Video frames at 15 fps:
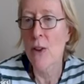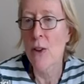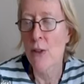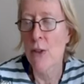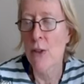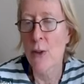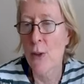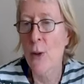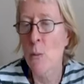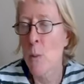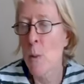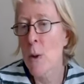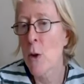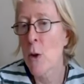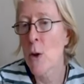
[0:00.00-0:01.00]
difference, and
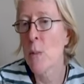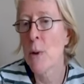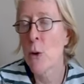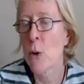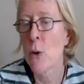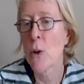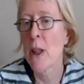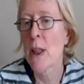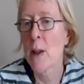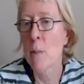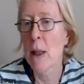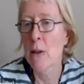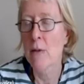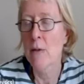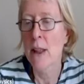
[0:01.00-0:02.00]
we're going to be talking
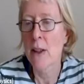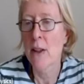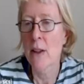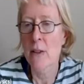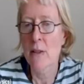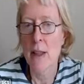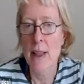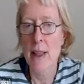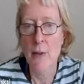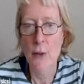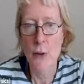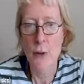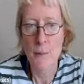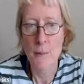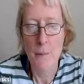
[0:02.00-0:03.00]
about regular
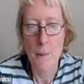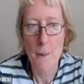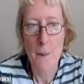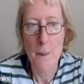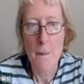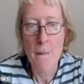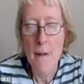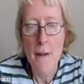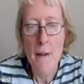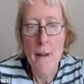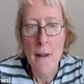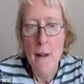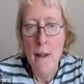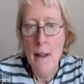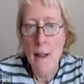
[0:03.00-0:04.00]
graphs.
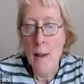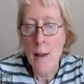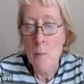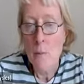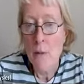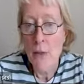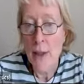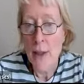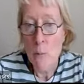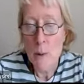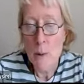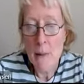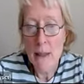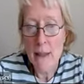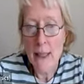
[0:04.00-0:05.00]
Um, then
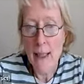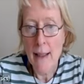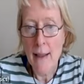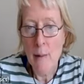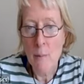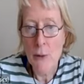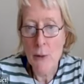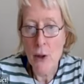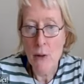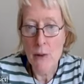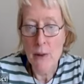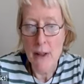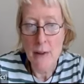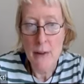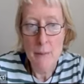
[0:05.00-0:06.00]
we make our
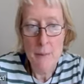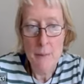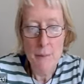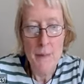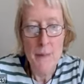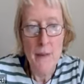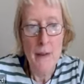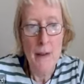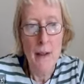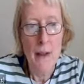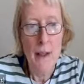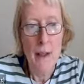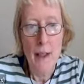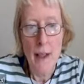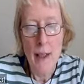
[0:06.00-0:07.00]
Hamiltonian,
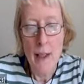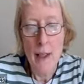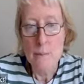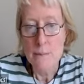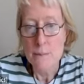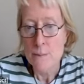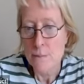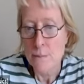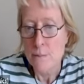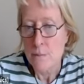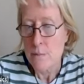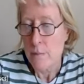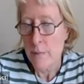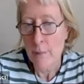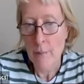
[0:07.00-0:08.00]
um,
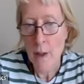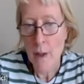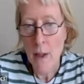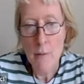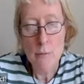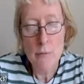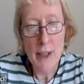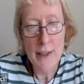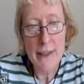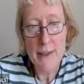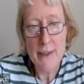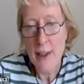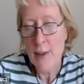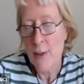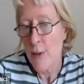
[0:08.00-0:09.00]
run
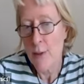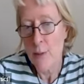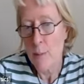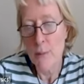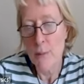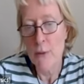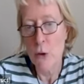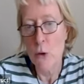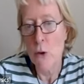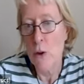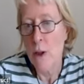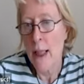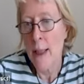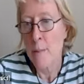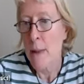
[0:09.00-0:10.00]
it as
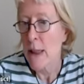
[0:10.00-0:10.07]
before, and